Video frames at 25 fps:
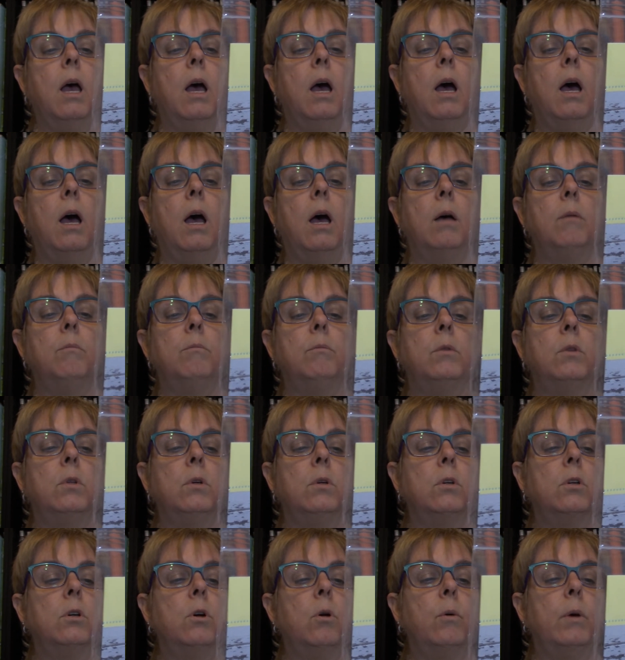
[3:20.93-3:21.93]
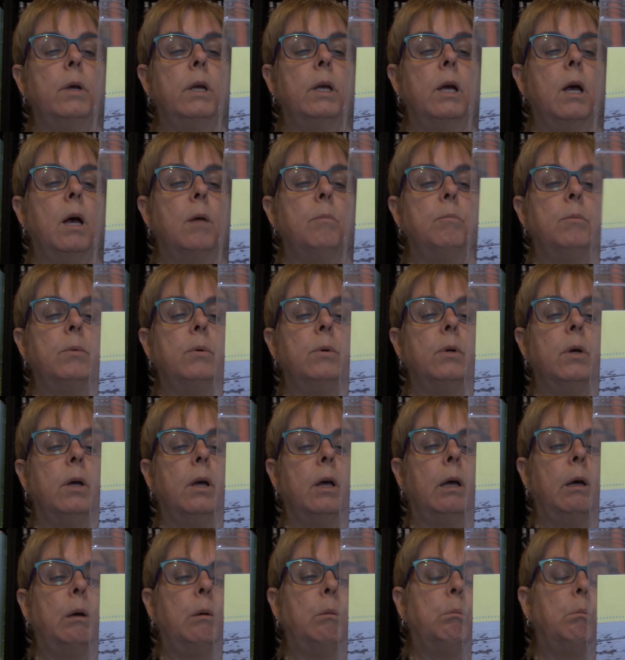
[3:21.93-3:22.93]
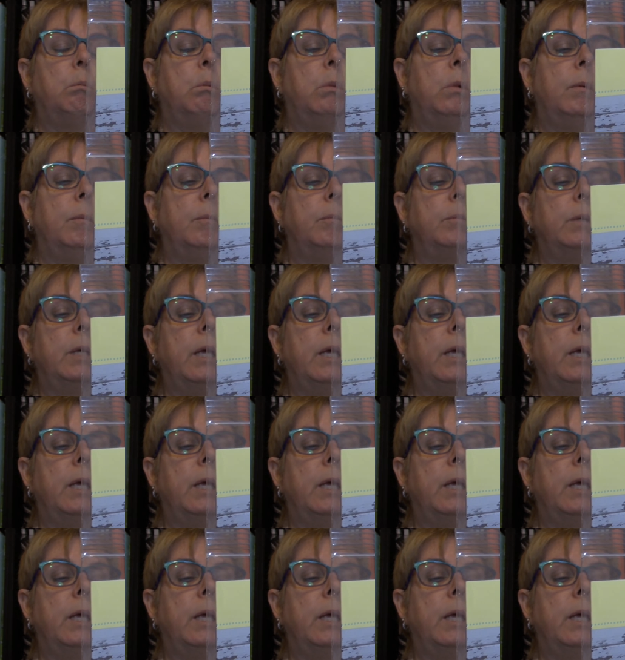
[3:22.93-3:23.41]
They're going up, I